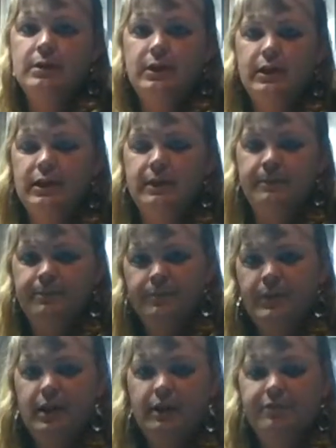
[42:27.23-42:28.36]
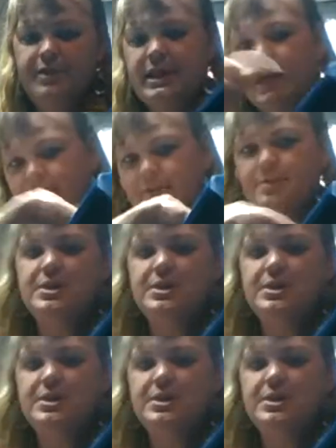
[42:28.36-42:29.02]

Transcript: of the other